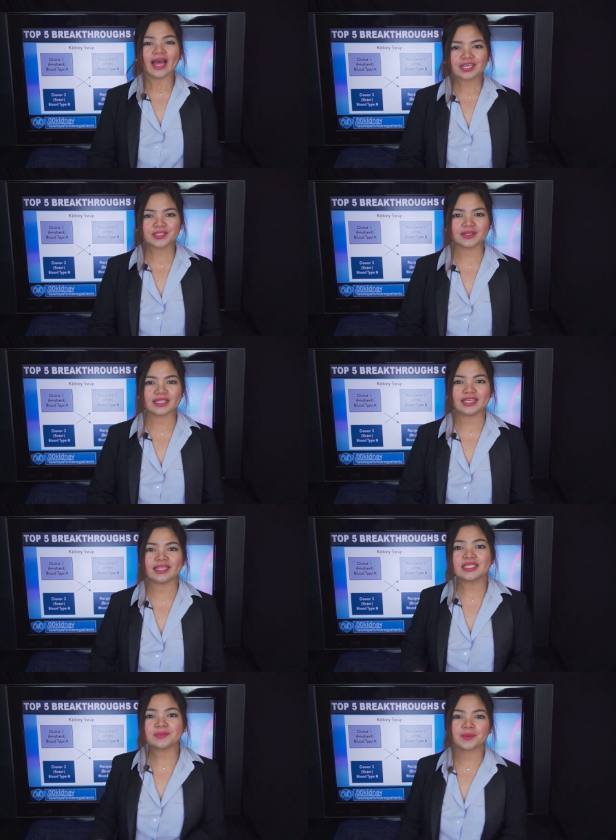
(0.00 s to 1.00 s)
Actually,
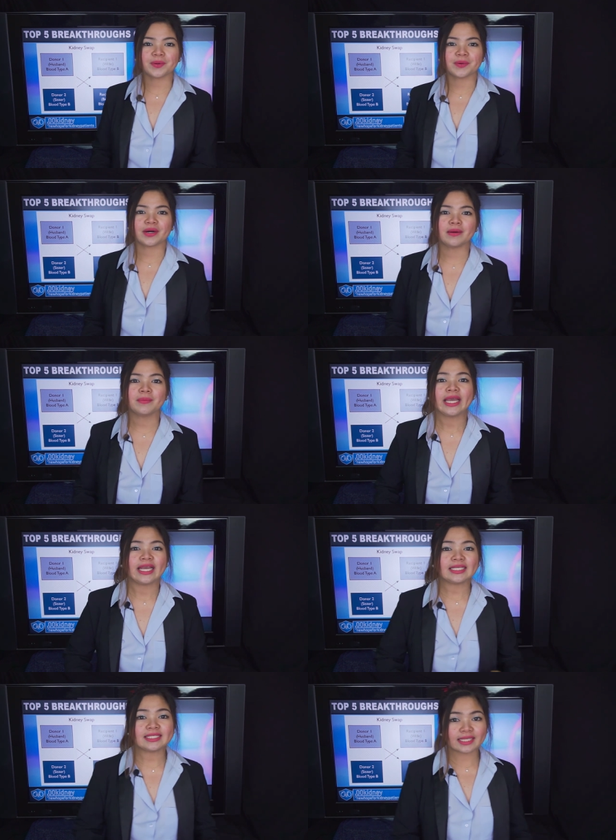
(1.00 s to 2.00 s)
this program
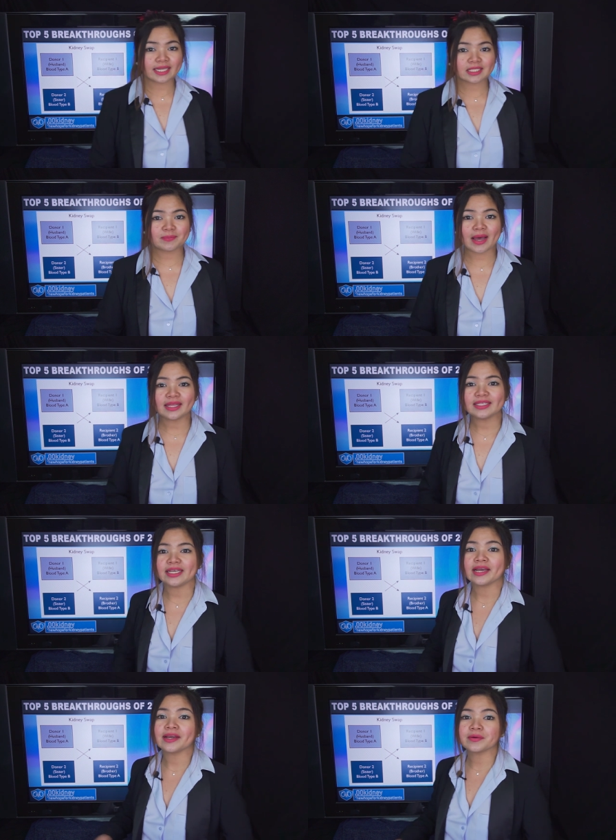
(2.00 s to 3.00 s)
is still
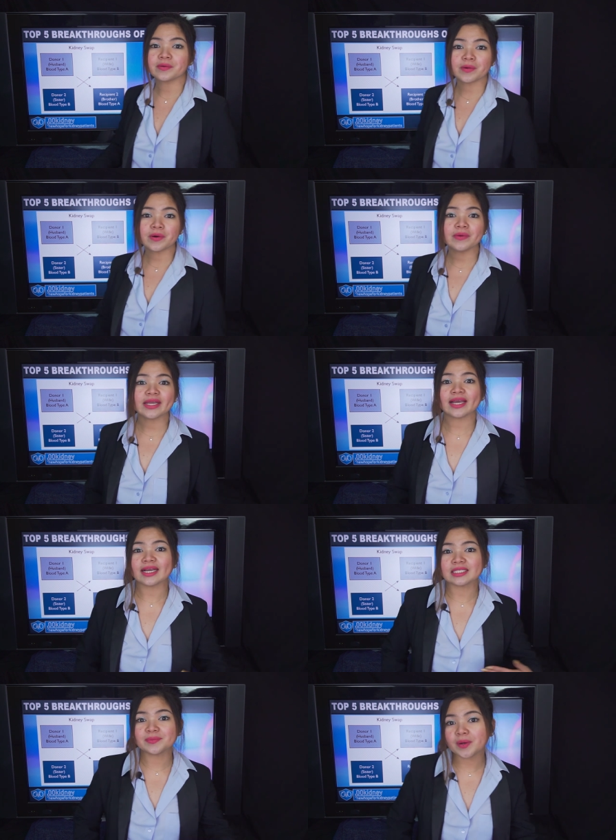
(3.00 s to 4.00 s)
expanding and growing
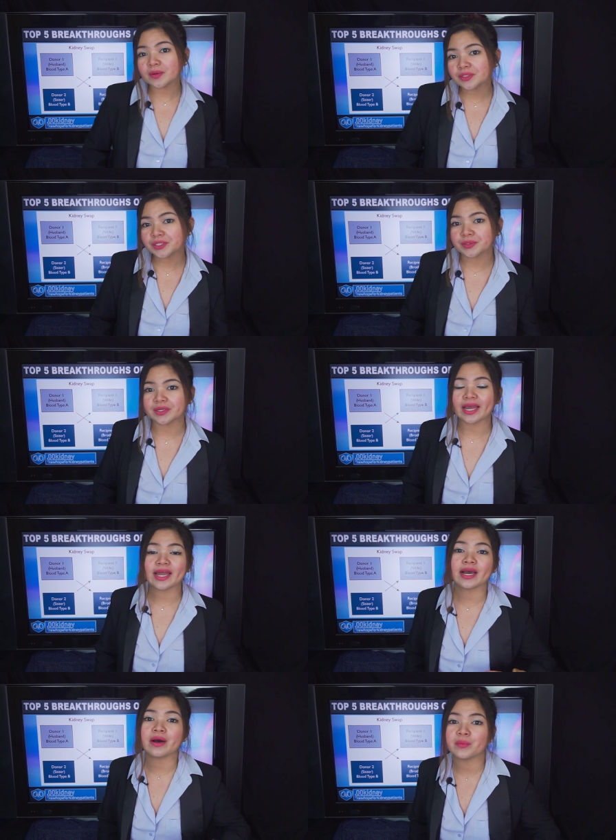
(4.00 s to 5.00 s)
exposure
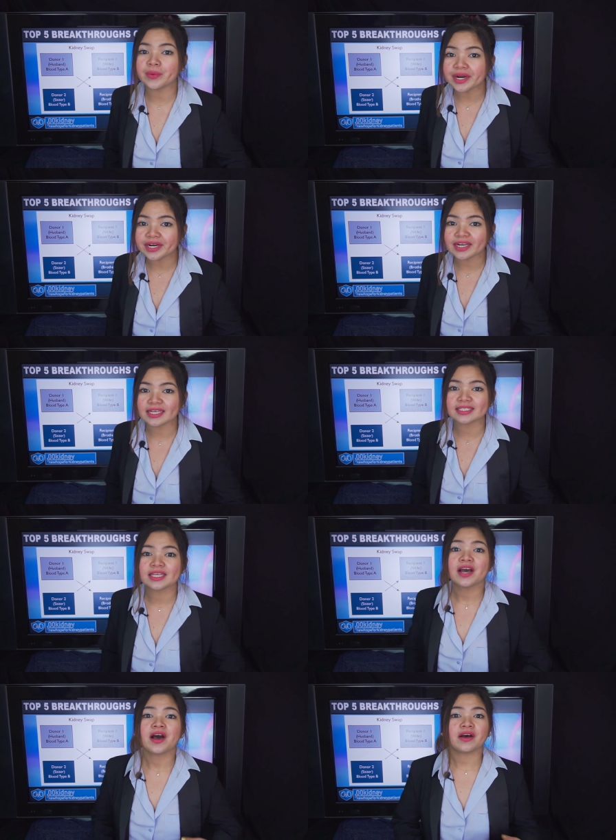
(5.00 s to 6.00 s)
and awareness
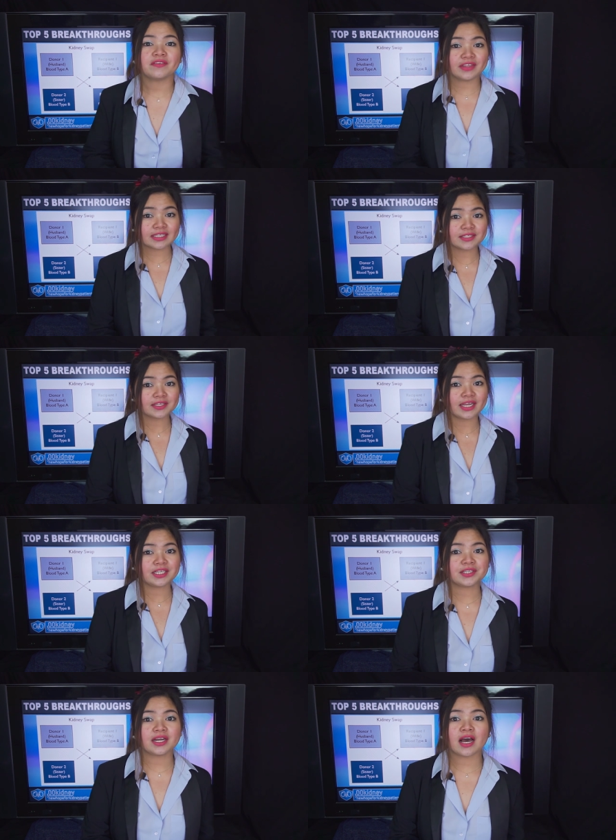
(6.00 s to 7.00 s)
of this
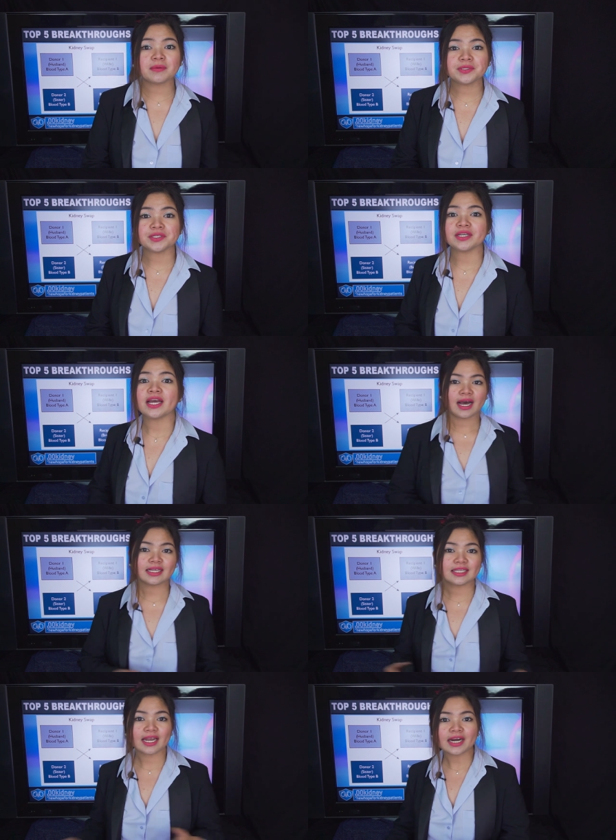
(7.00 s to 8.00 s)
donation option
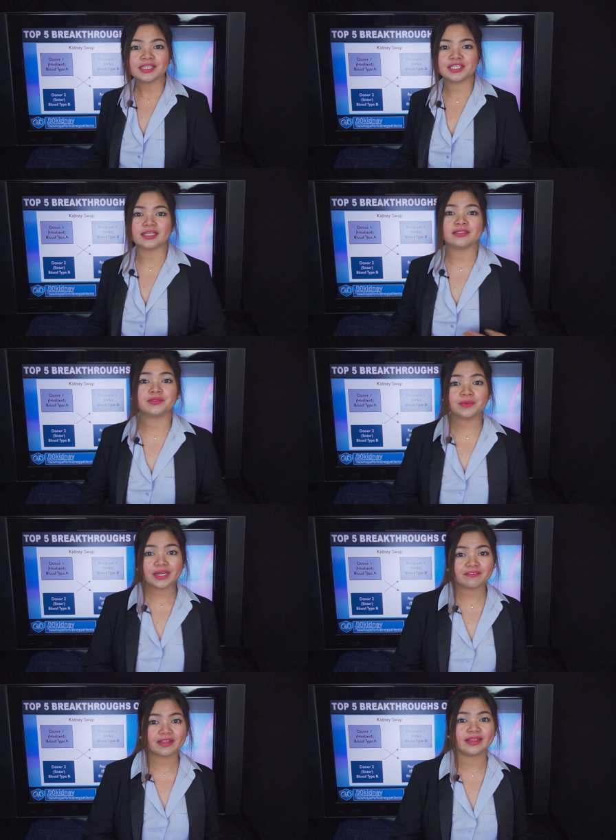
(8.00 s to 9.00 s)
has largely
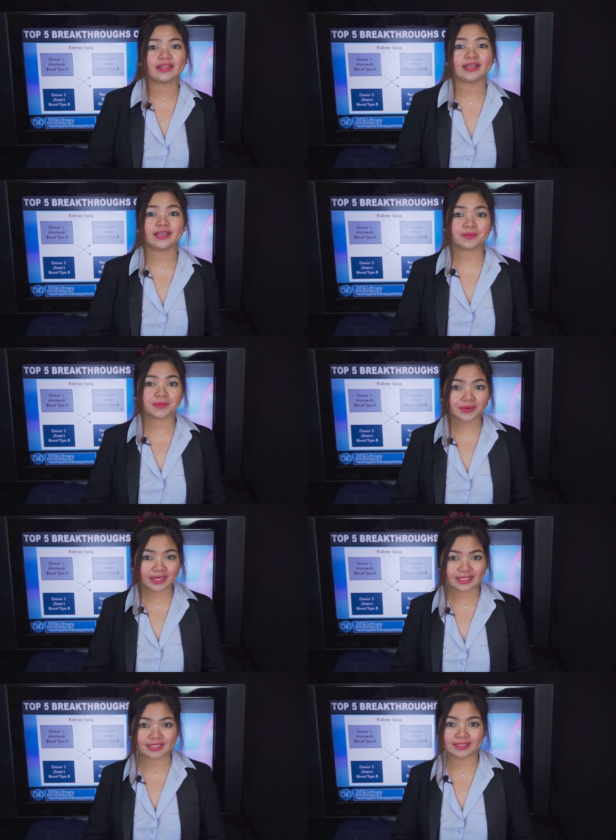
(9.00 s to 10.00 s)
driven the
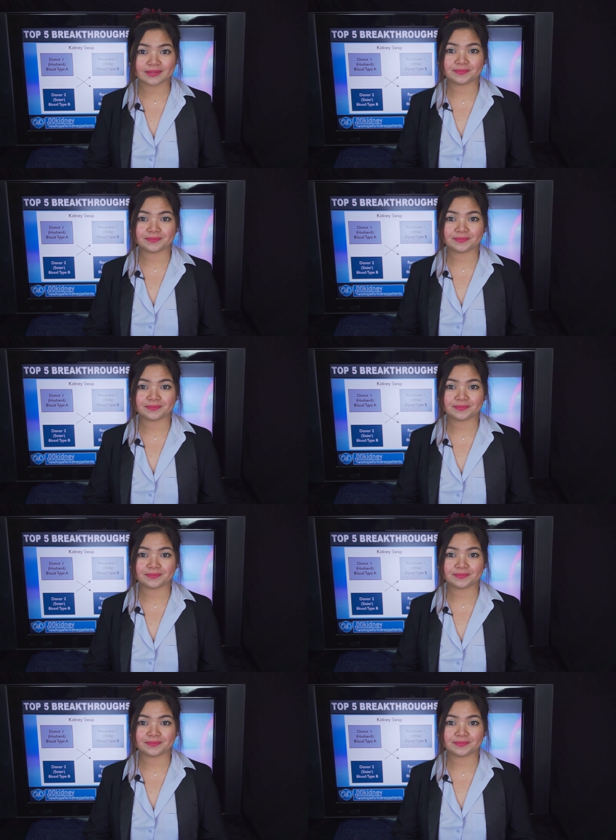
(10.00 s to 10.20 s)
increase.